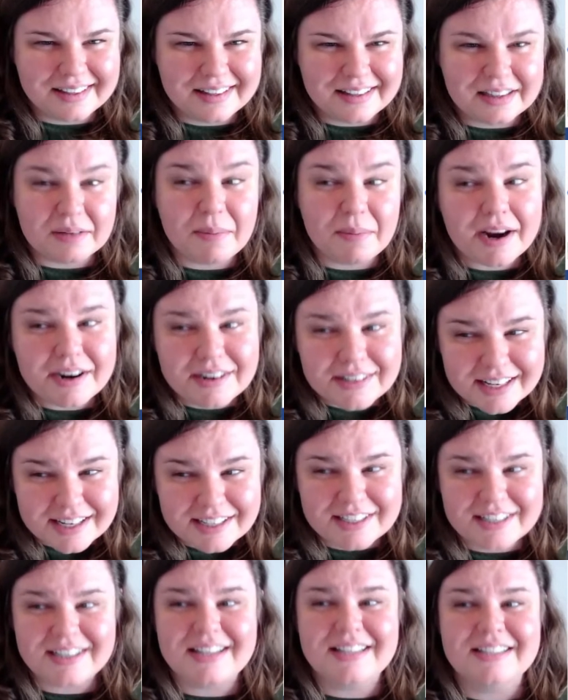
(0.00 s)
The buyer's
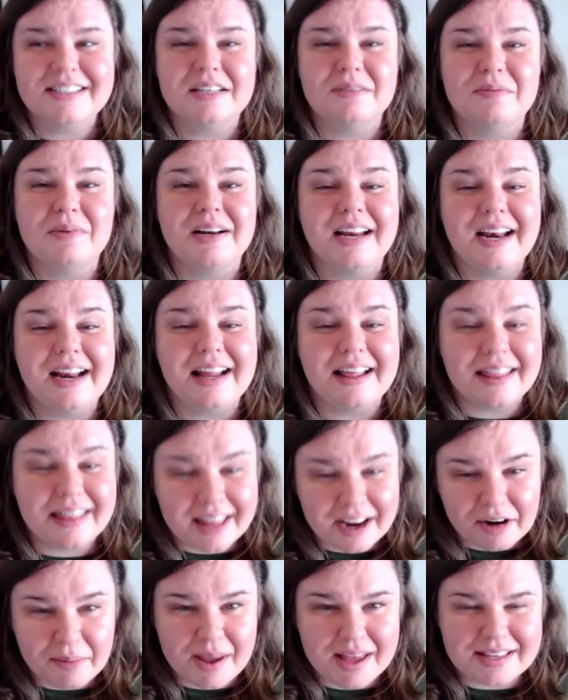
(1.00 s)
agent needs someone getting
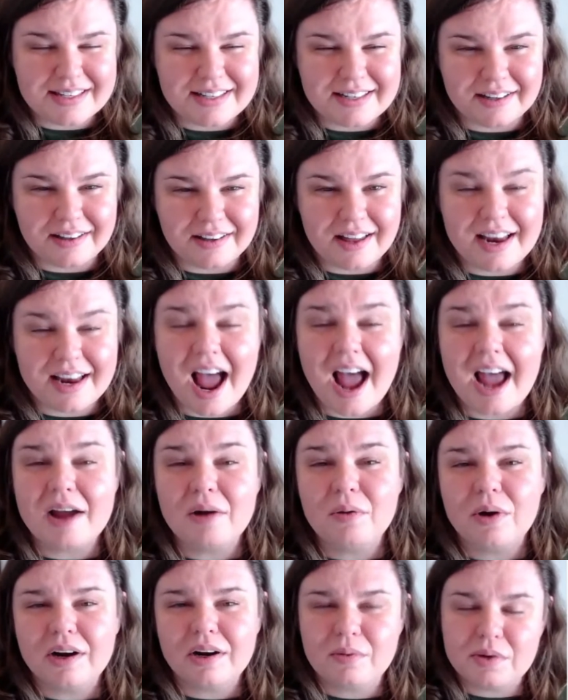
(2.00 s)
their best deal. And I
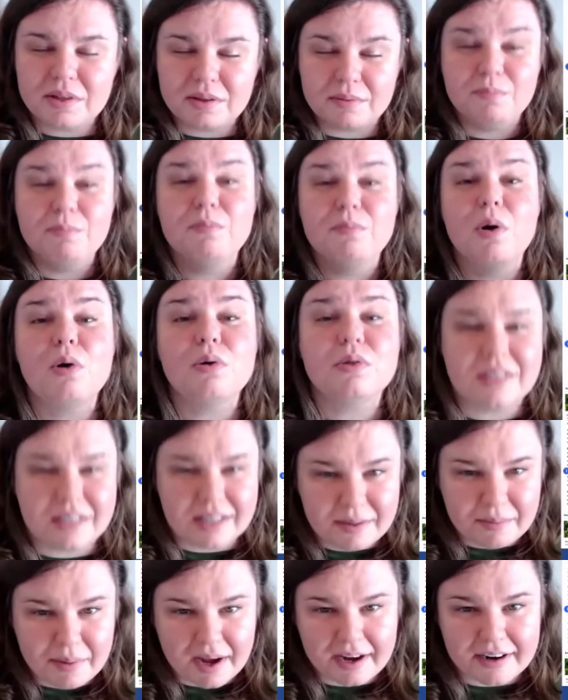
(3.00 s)
work with
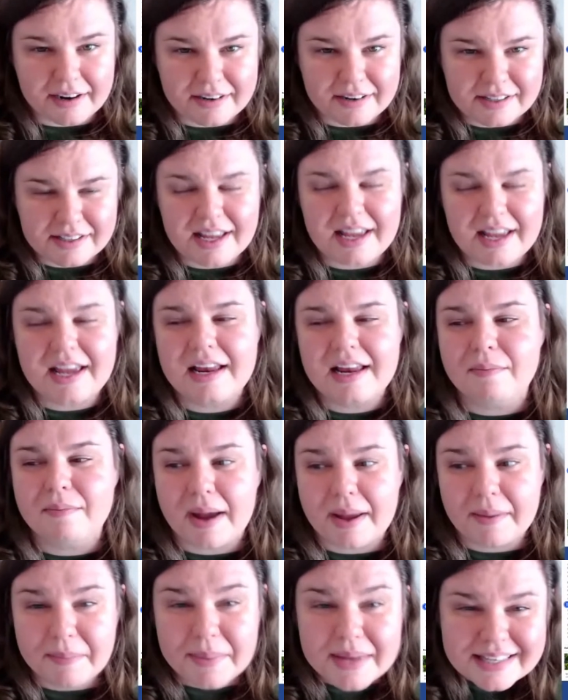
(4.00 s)
mostly buyers in
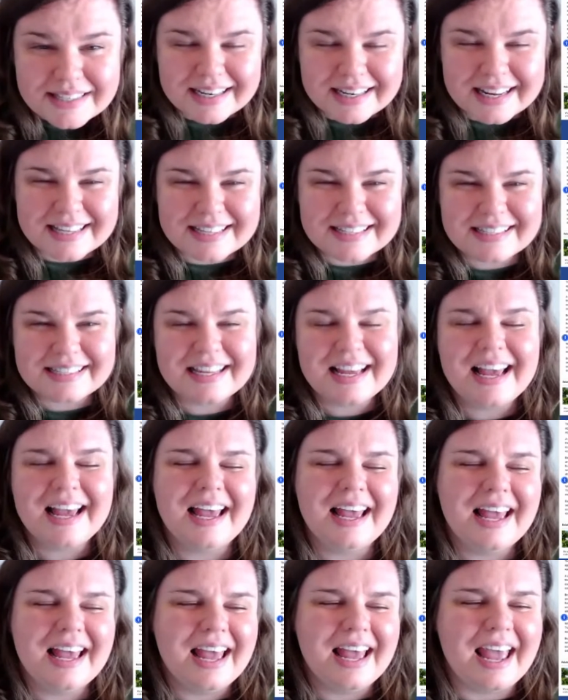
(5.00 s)
my business.
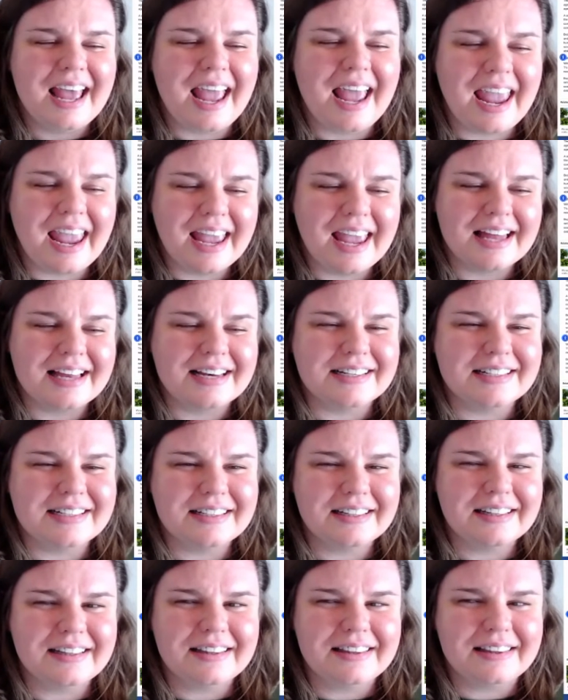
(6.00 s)
And
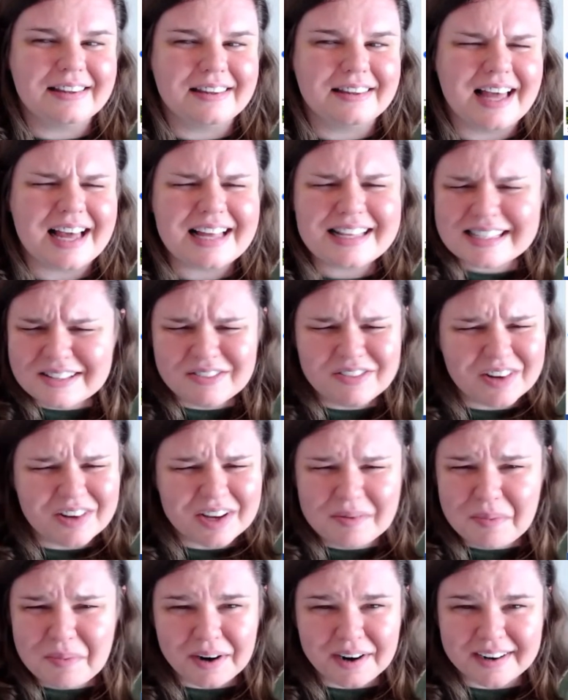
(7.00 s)
that's the
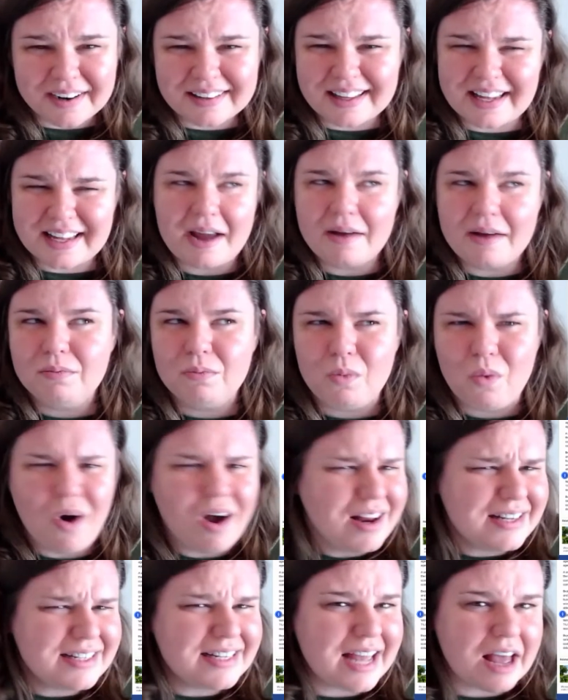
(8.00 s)
fun part. Like, I
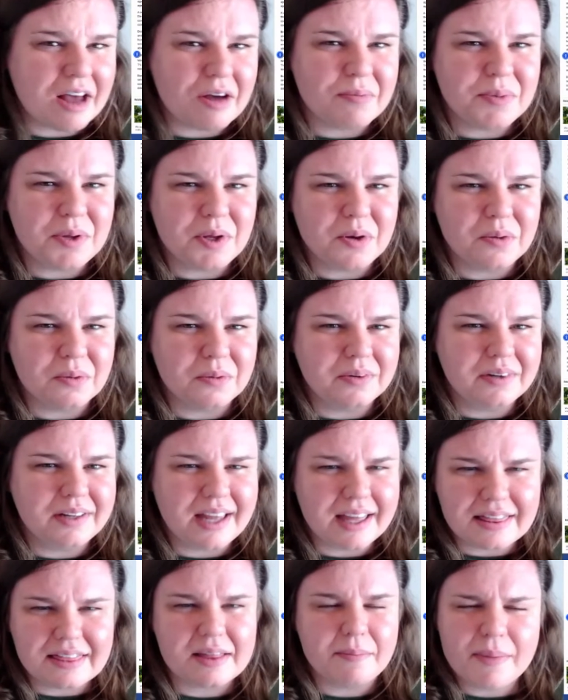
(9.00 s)
want to help you
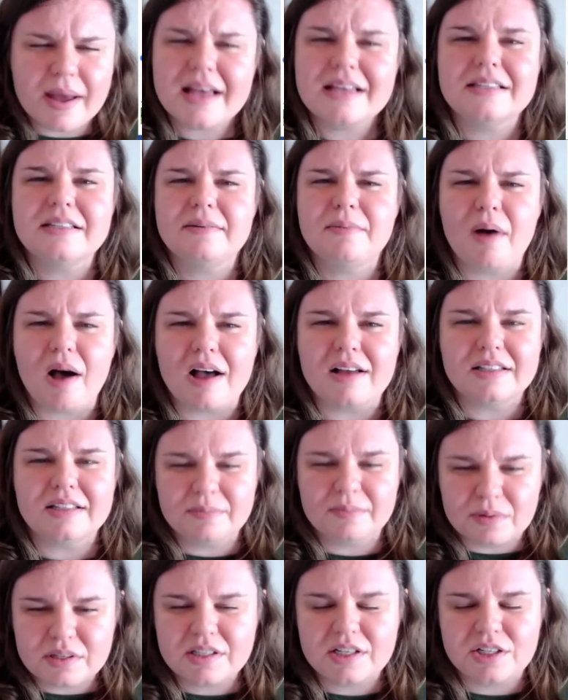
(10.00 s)
get the best
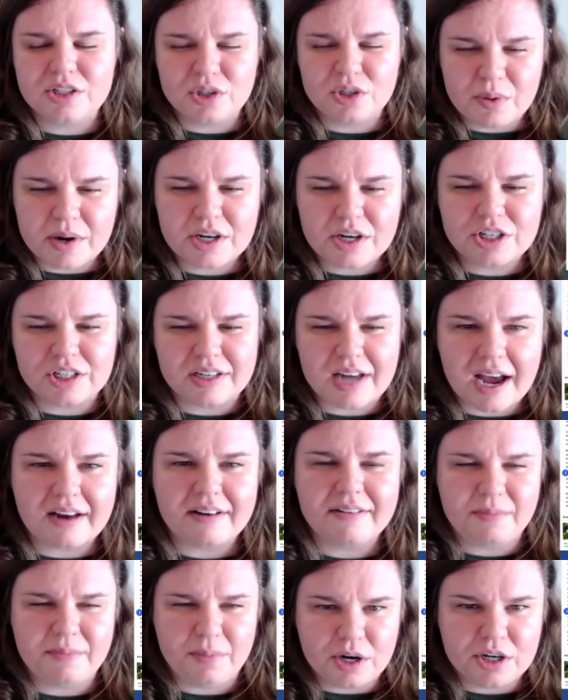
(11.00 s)
possible situation out
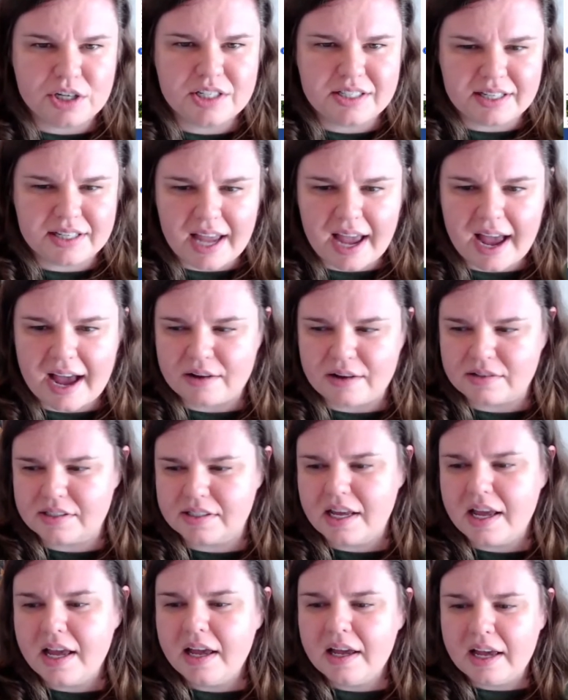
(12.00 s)
of purchasing a house.
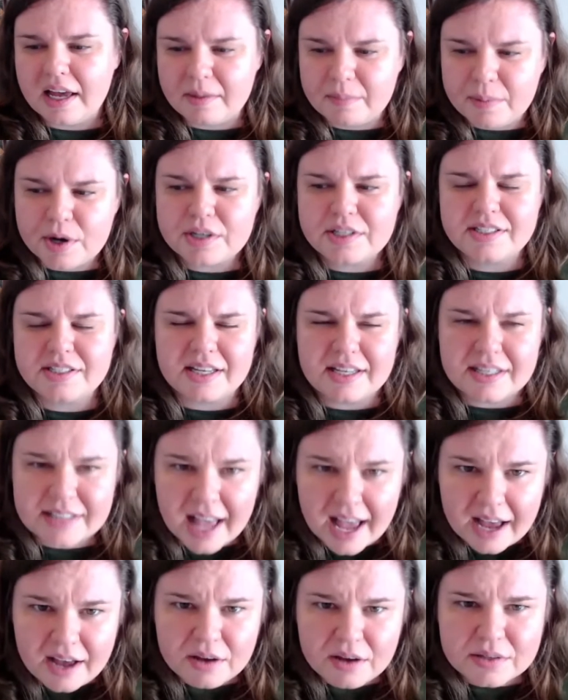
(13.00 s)
And purchasing a
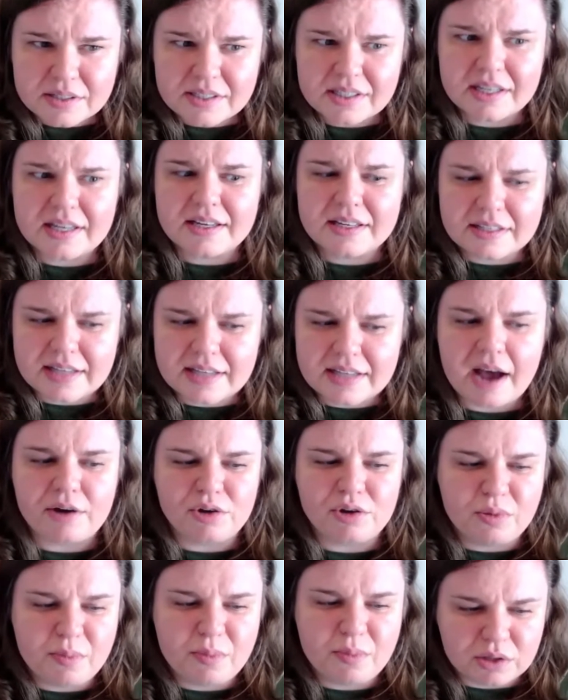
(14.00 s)
house is how
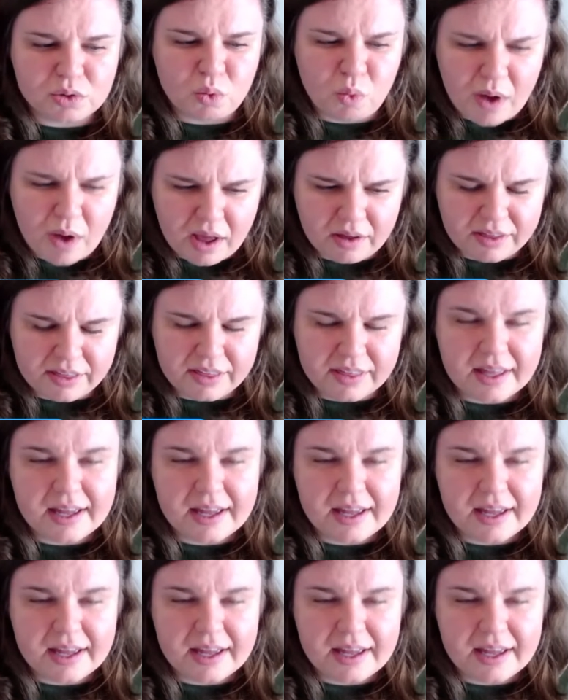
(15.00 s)
you build wealth.